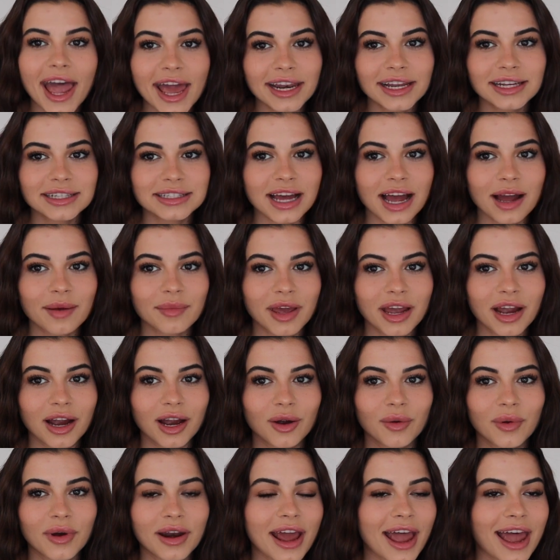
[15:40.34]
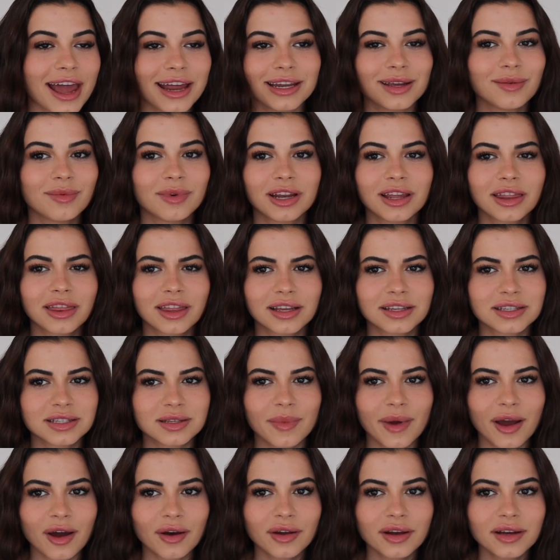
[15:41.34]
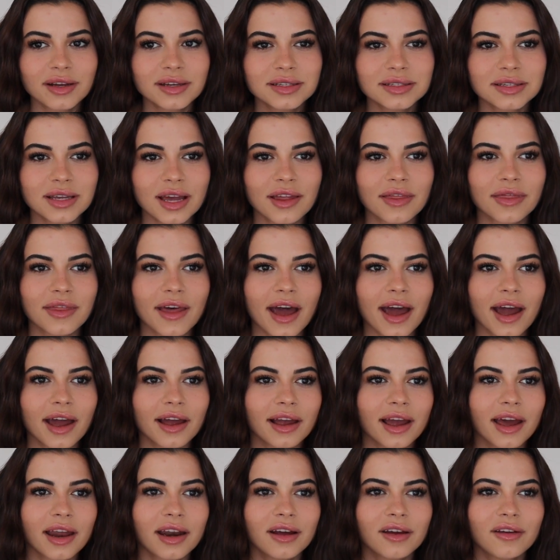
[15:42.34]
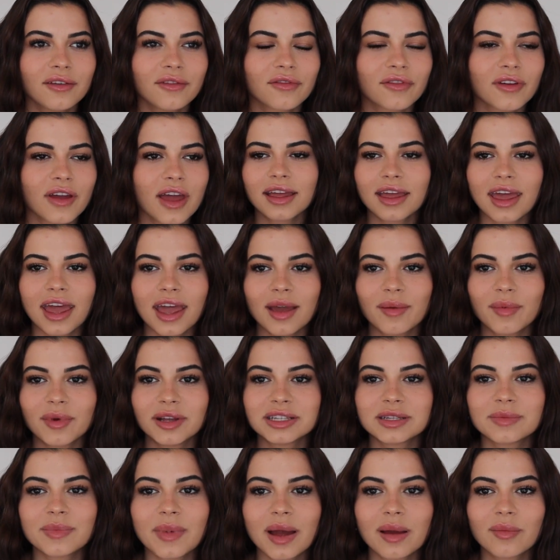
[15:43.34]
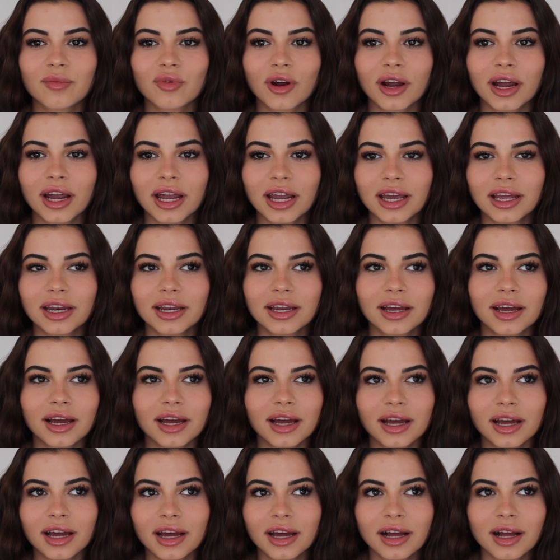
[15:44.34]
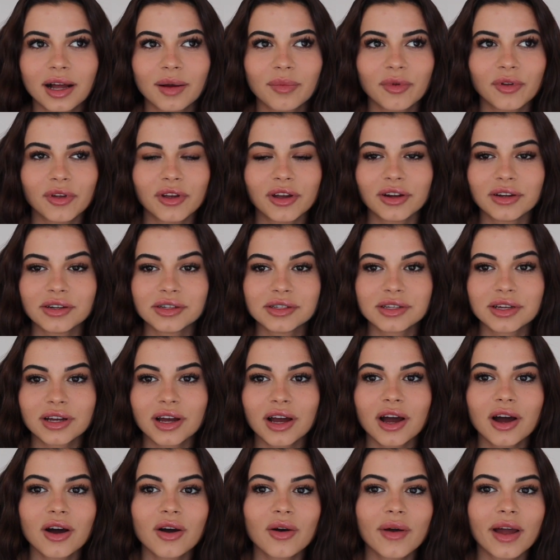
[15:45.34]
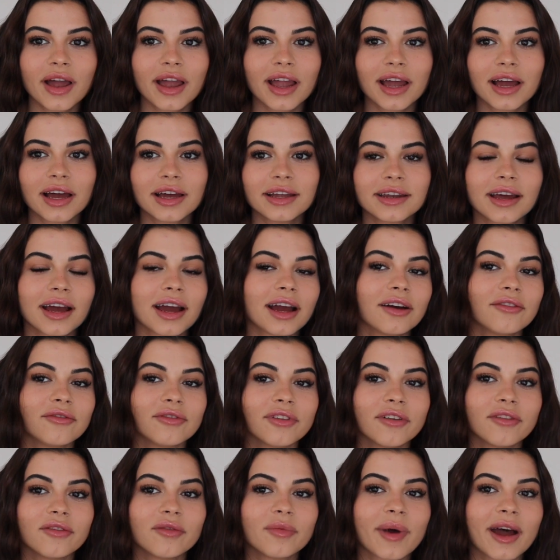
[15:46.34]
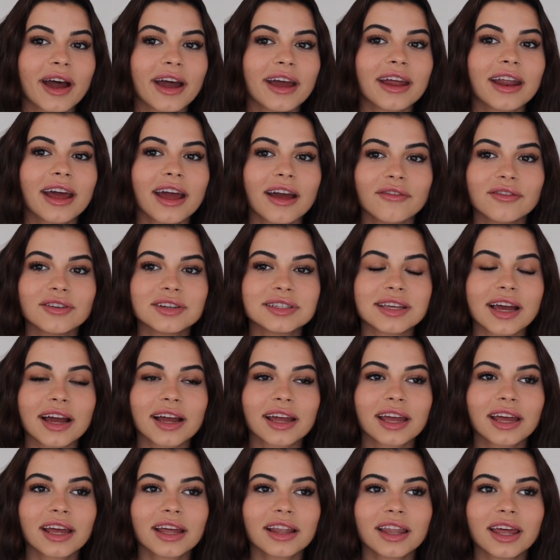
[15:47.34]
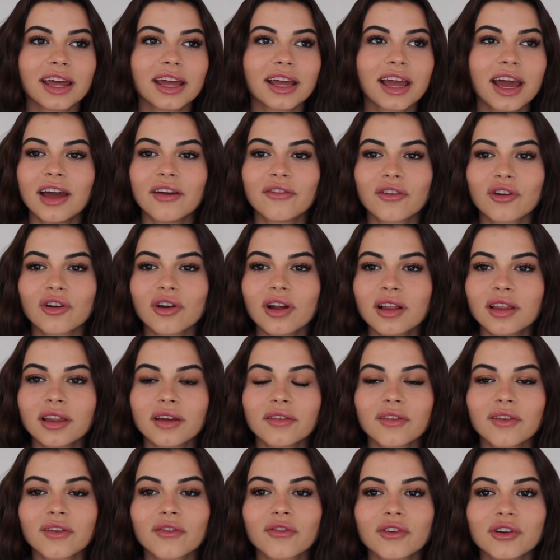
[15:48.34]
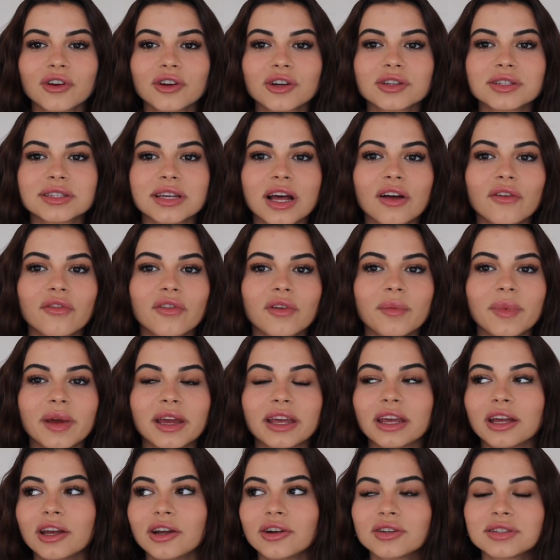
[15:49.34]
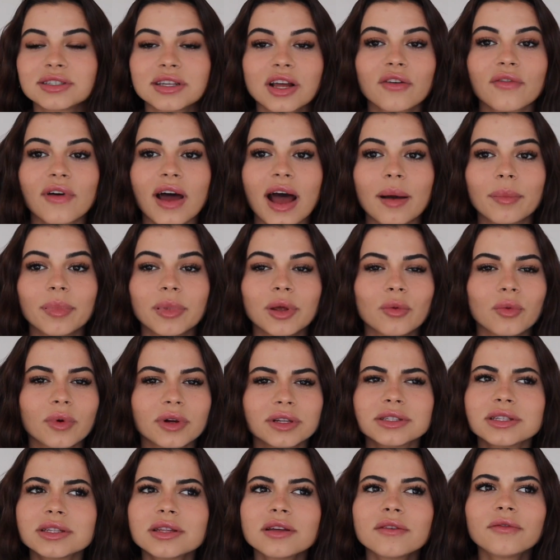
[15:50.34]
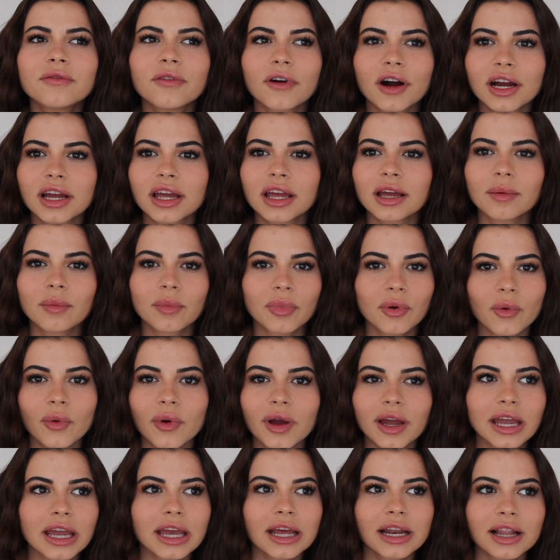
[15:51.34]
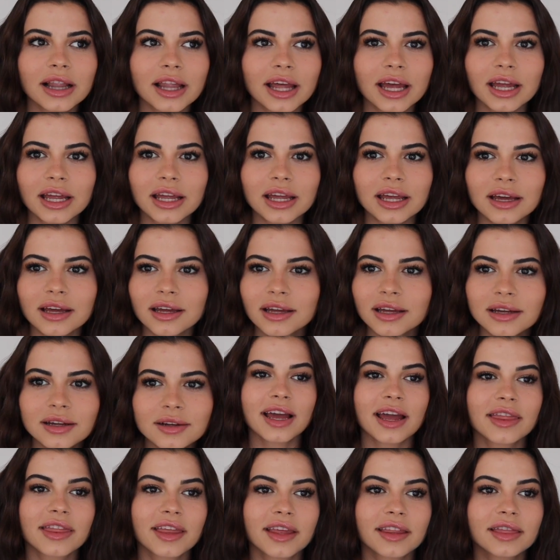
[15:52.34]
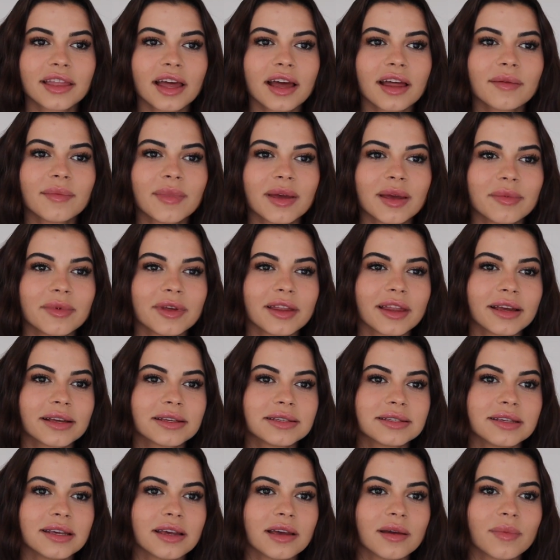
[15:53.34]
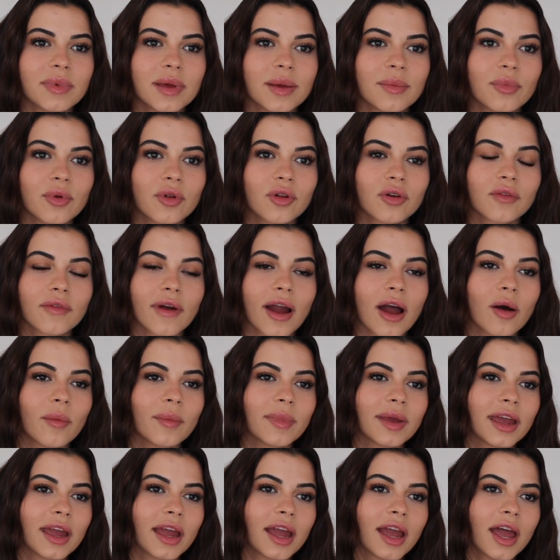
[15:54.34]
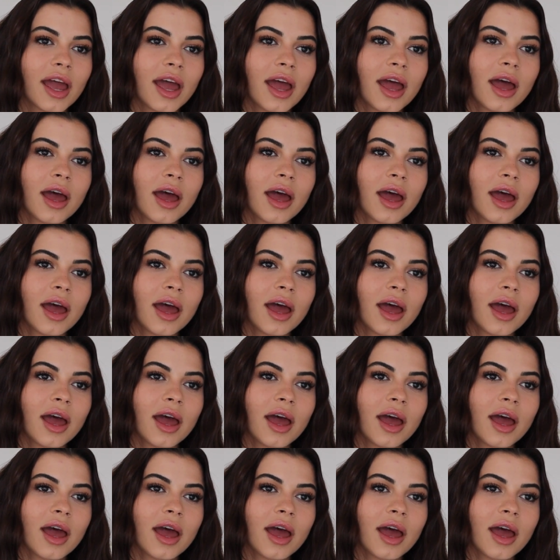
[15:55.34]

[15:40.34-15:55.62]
any time caring what anybody thinks about us, and that kind of came into my brain a couple years ago, and I've lived by it every second. Like, if you're not living for yourself and making yourself happy, what's the fucking point? Like, I think that maybe like seeing people around me